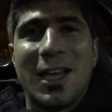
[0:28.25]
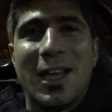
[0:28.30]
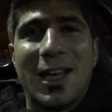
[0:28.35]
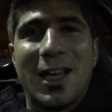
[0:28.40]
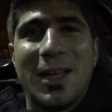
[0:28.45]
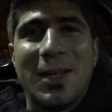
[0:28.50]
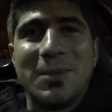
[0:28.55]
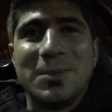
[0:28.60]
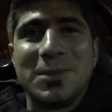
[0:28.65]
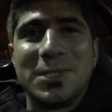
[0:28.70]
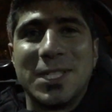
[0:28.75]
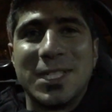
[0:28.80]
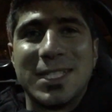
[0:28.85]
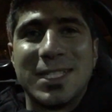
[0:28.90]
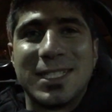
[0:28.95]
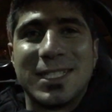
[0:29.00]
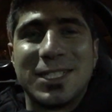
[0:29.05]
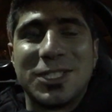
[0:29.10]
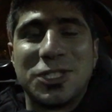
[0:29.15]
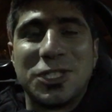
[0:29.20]
I'm
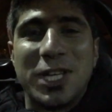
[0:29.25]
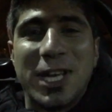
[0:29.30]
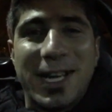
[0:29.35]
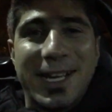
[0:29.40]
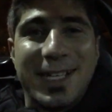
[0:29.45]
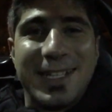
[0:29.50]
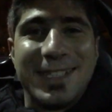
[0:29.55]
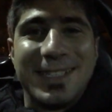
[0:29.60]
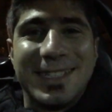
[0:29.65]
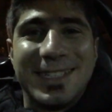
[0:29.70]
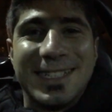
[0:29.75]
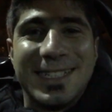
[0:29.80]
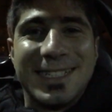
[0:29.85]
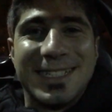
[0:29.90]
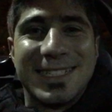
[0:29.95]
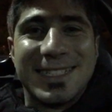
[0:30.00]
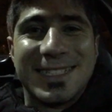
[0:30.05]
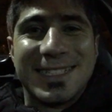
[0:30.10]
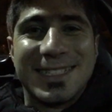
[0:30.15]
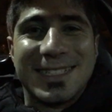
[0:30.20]
just sharing
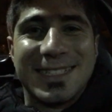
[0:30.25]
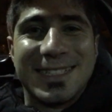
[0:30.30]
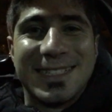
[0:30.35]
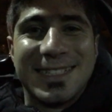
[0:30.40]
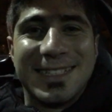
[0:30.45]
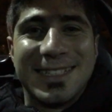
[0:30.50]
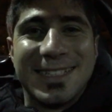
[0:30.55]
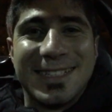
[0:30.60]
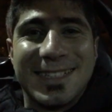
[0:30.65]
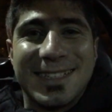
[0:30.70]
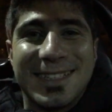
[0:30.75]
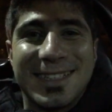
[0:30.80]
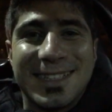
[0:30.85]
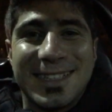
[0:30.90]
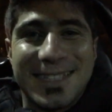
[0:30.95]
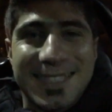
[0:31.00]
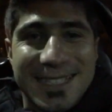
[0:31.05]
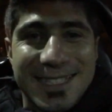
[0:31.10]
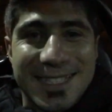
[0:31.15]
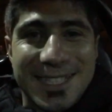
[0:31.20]
this
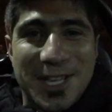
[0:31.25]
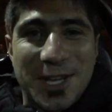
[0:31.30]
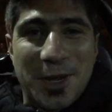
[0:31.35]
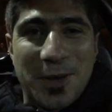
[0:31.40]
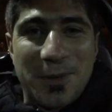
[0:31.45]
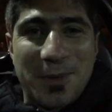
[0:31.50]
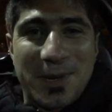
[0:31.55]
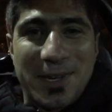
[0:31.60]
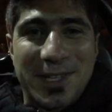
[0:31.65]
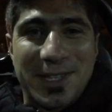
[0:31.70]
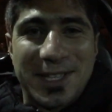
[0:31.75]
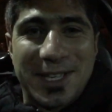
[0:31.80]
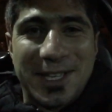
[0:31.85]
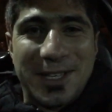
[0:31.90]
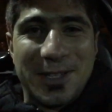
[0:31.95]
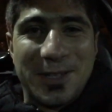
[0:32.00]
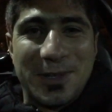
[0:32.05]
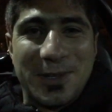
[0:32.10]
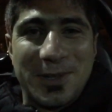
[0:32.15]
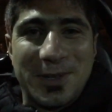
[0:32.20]
this thing I'm gonna
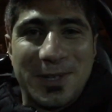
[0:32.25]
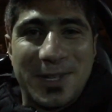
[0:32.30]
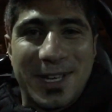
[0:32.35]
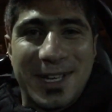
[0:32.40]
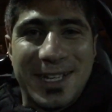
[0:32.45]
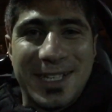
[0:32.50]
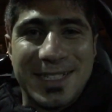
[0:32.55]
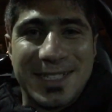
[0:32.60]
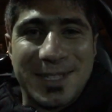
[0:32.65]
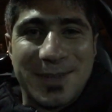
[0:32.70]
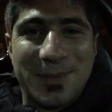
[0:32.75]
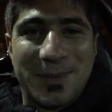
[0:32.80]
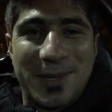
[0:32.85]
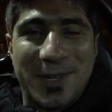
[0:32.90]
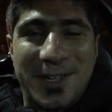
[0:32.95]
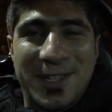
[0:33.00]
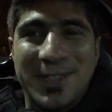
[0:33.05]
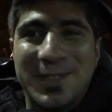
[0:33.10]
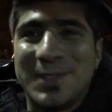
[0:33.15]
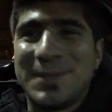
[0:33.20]
tell you guys
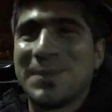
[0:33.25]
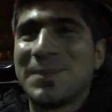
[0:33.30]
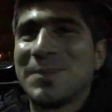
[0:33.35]
about.